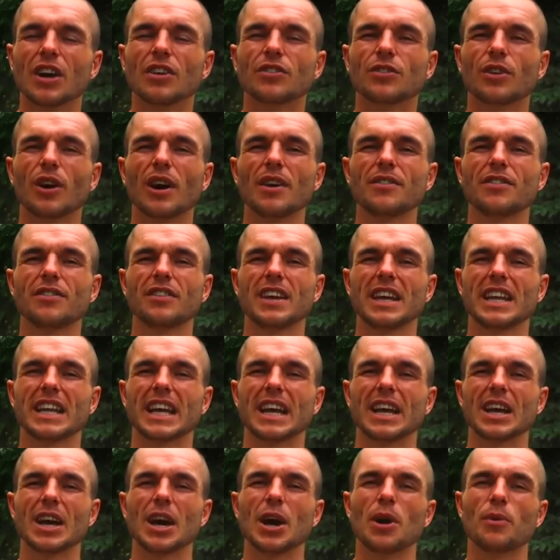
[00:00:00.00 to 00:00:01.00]
So I've seen
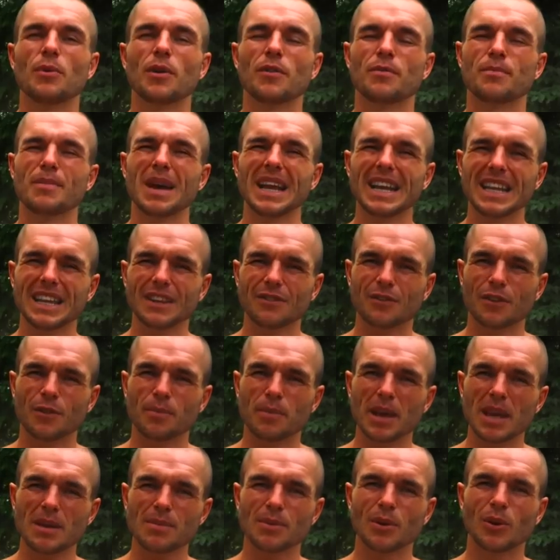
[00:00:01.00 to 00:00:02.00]
it with many
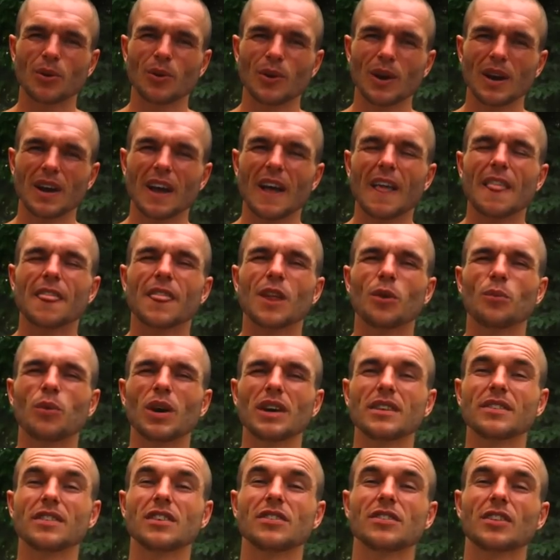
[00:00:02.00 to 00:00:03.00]
different people that
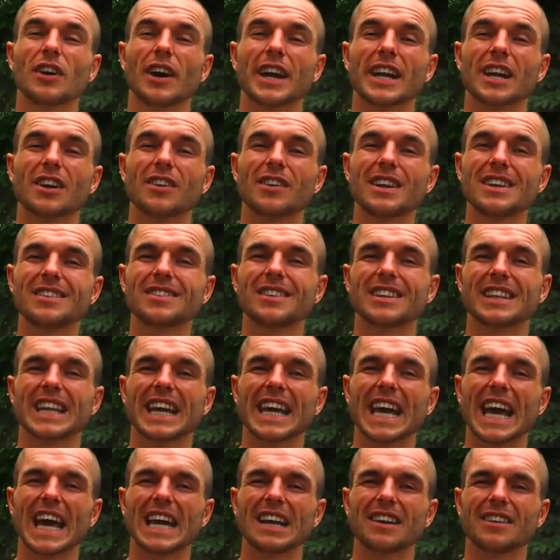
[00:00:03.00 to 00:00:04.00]
once they start increasing
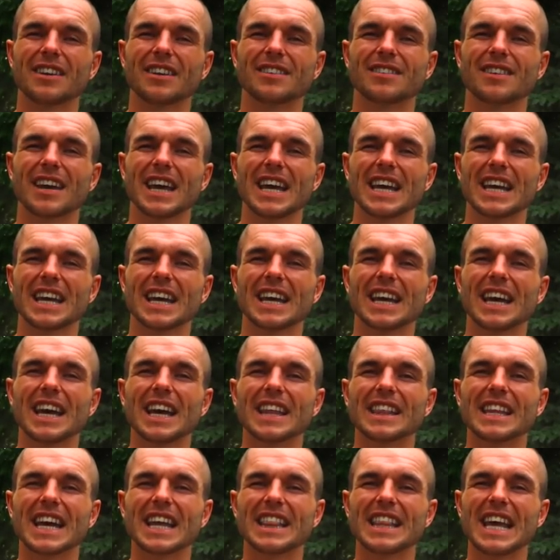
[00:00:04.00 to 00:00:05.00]
their calorie intake,
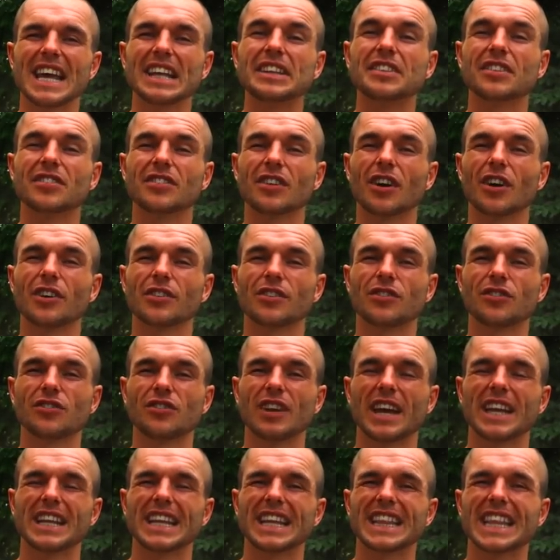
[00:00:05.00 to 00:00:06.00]
they then start to
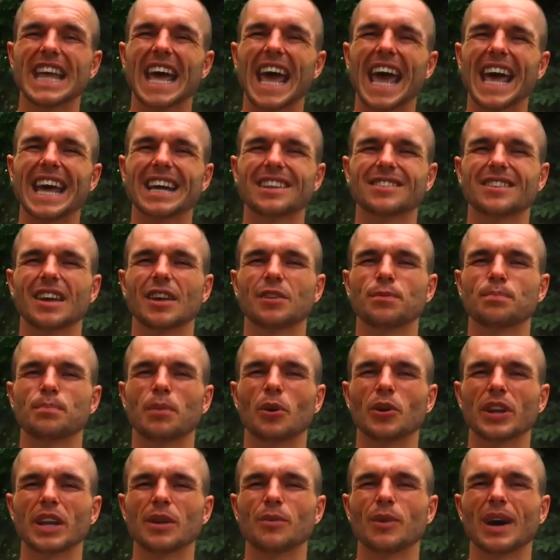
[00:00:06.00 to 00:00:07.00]
shed the excess
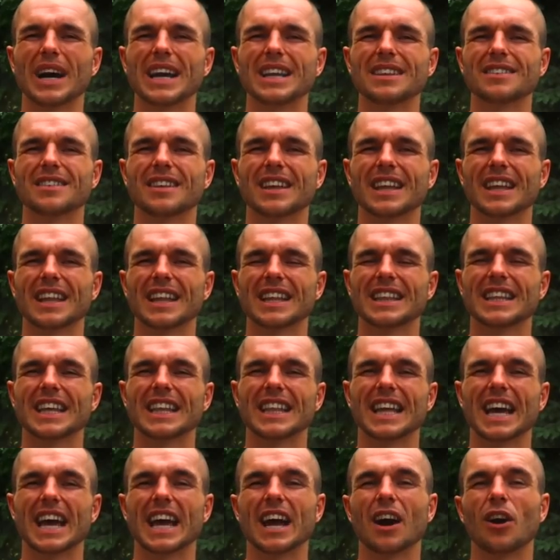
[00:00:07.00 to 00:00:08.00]
body weight
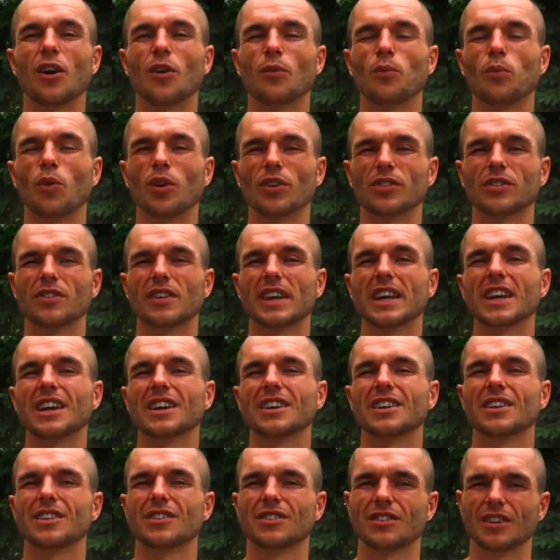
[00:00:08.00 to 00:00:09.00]
that they are wanting
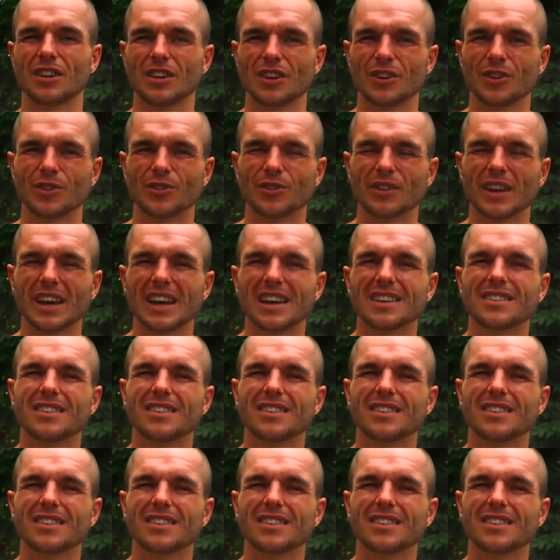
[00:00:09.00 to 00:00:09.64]
to lose.